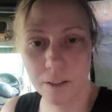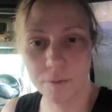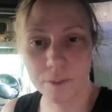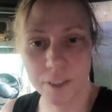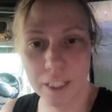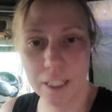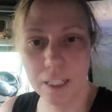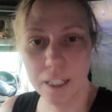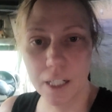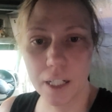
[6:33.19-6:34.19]
Hopefully
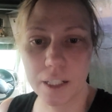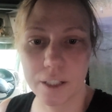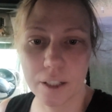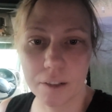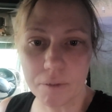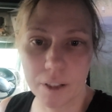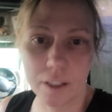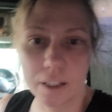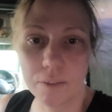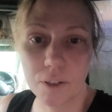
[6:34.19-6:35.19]
you're not
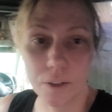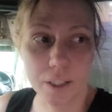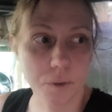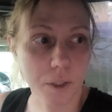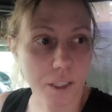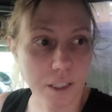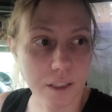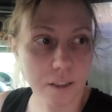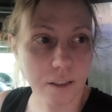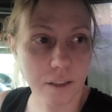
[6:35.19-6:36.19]
feeling, if you don't get to watch
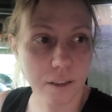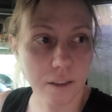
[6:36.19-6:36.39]
this,